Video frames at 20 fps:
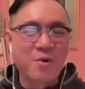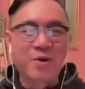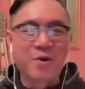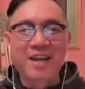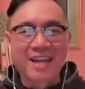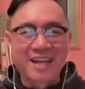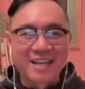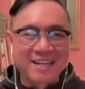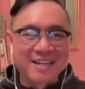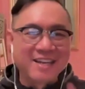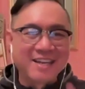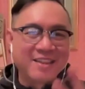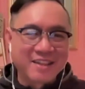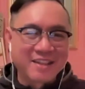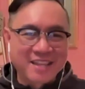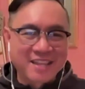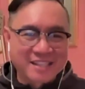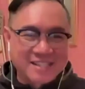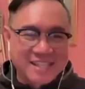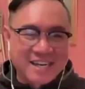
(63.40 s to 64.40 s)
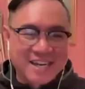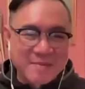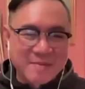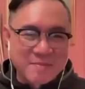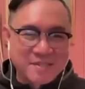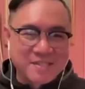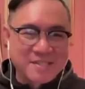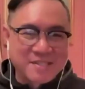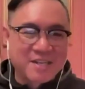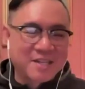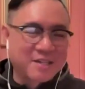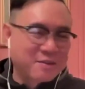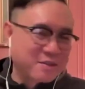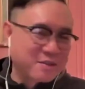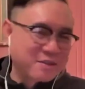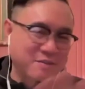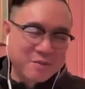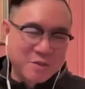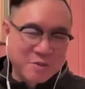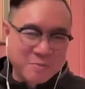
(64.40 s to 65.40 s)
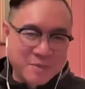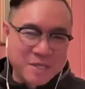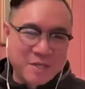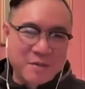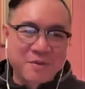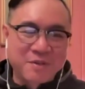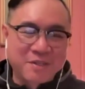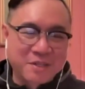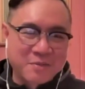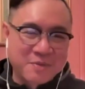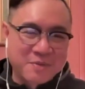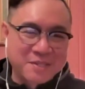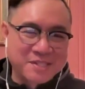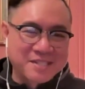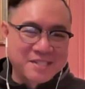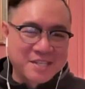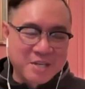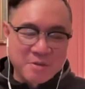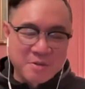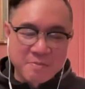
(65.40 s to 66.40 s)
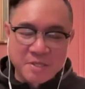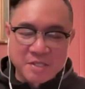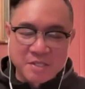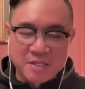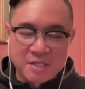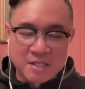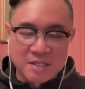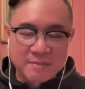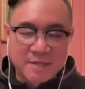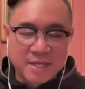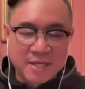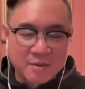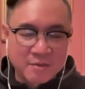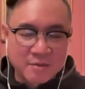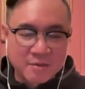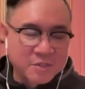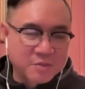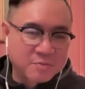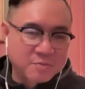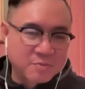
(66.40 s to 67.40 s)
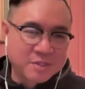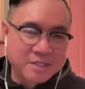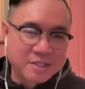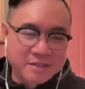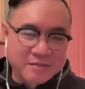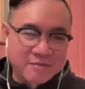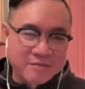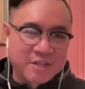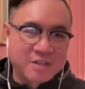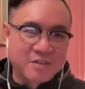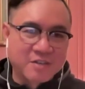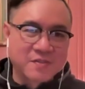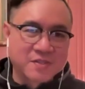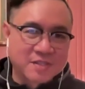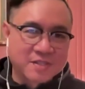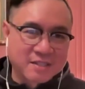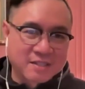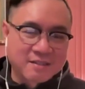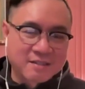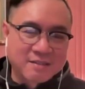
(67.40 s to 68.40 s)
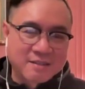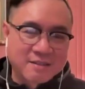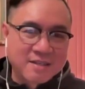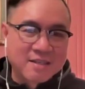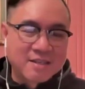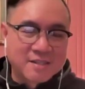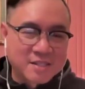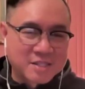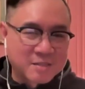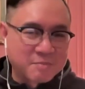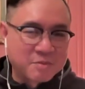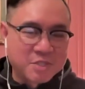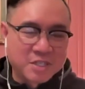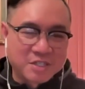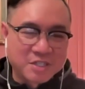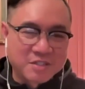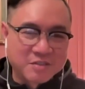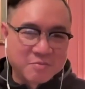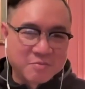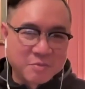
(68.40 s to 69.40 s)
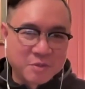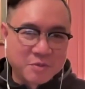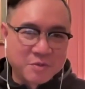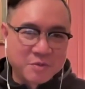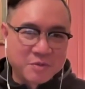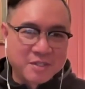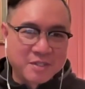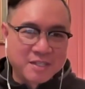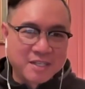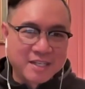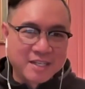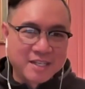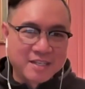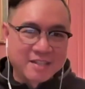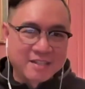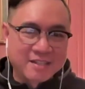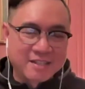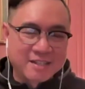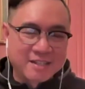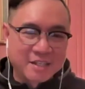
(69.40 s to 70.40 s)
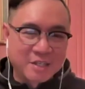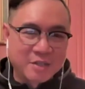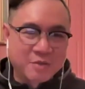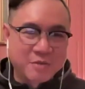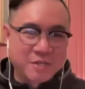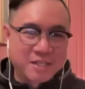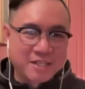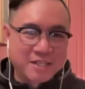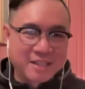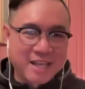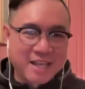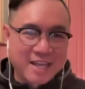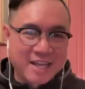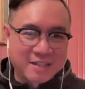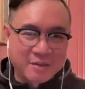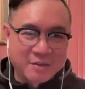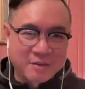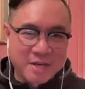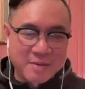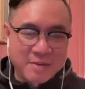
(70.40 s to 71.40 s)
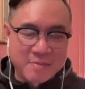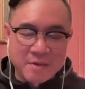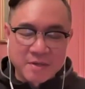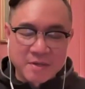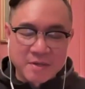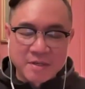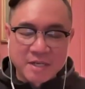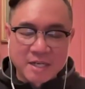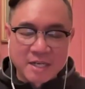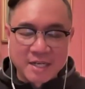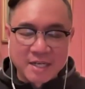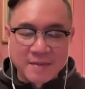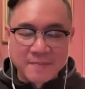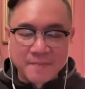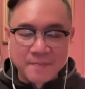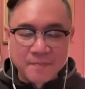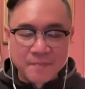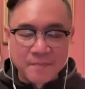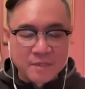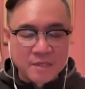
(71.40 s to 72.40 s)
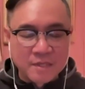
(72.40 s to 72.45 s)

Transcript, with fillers: or and the things that I am a scholar of, nobody really wants to hear me talk about, which really involves the subjunctive mood and uh, Greek and Latin grammar. Um,